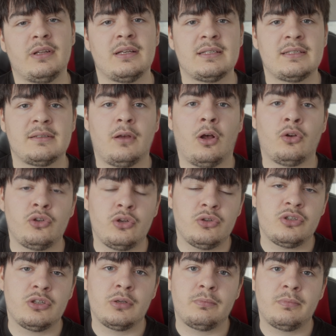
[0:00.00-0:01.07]
this on
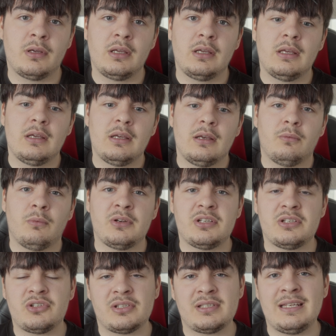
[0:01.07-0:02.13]
YouTube, which
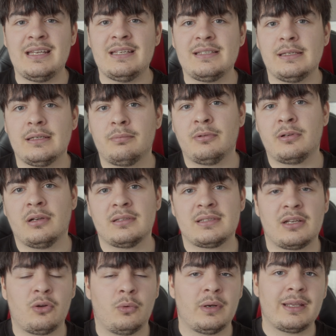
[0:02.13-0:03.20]
is just easier because
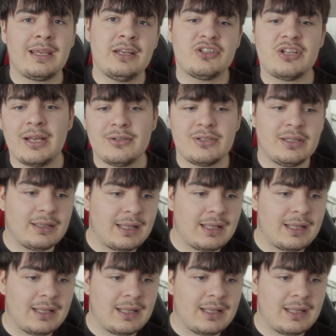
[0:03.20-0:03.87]
I don't want to keep changing